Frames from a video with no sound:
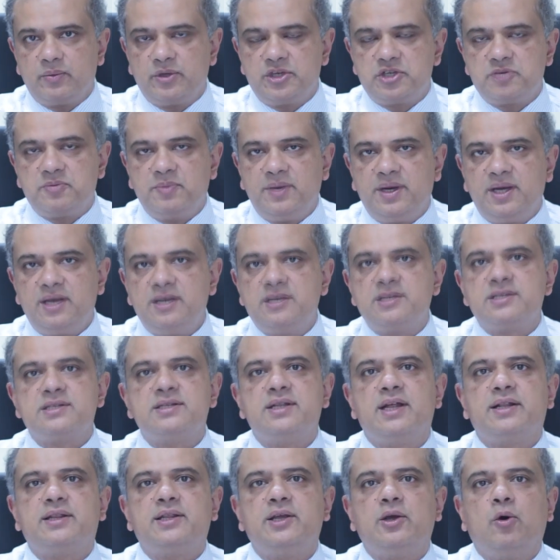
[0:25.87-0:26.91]
which means
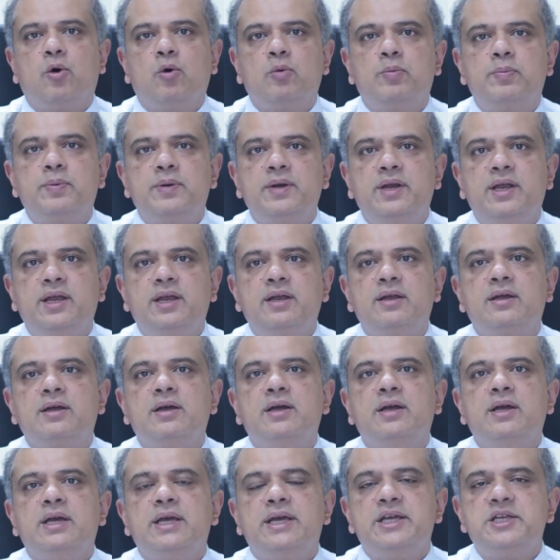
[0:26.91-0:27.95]
that the opening
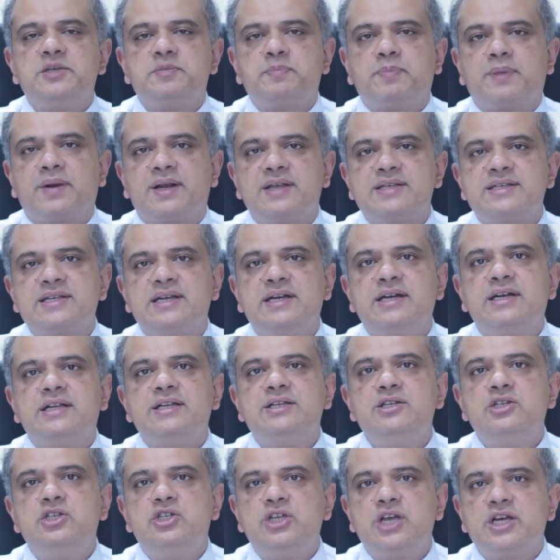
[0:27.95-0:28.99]
is present
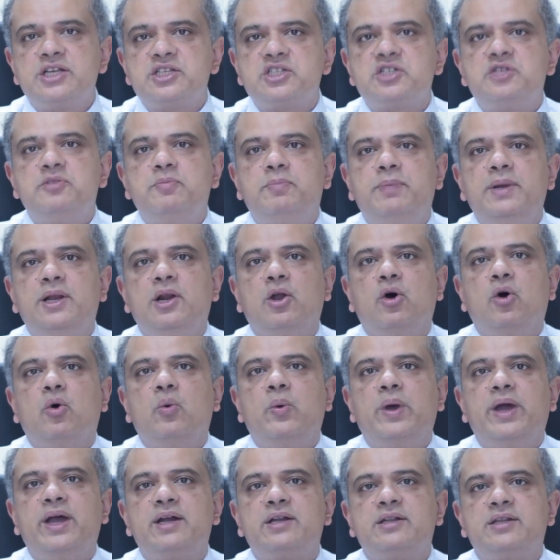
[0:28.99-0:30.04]
just below
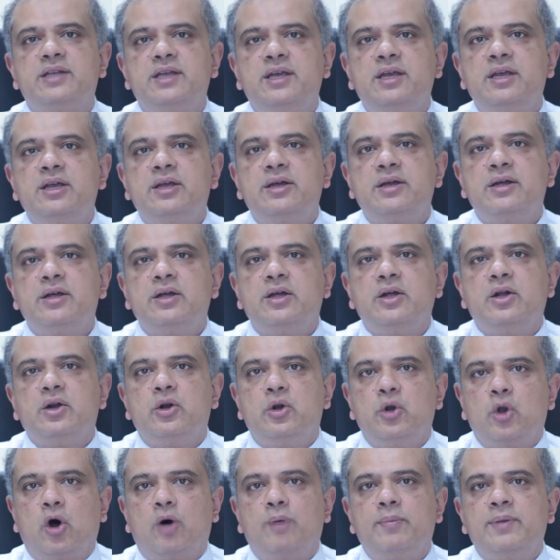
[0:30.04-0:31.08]
where the
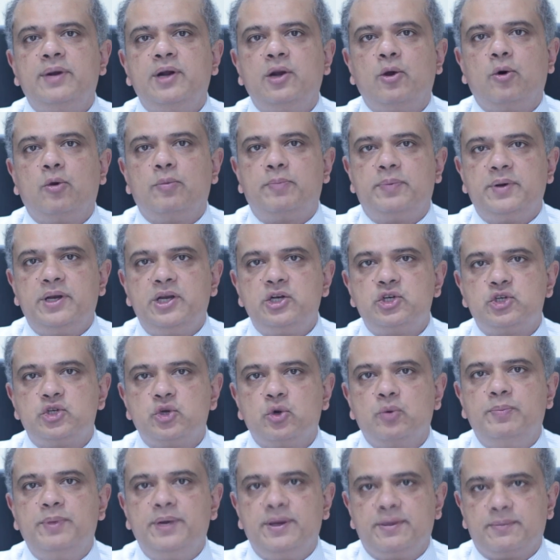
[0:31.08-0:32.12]
normal opening
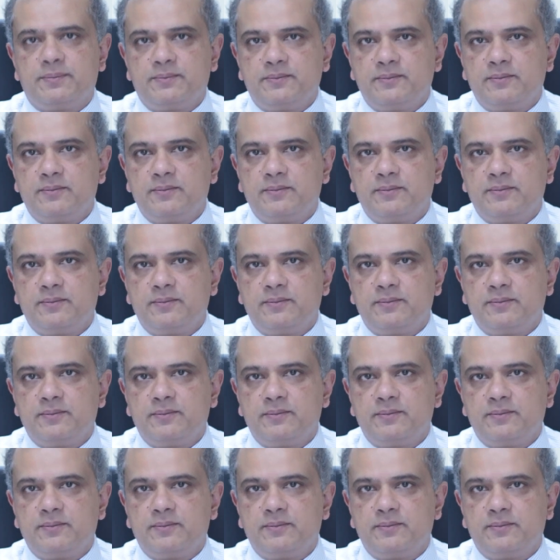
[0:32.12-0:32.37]
should be.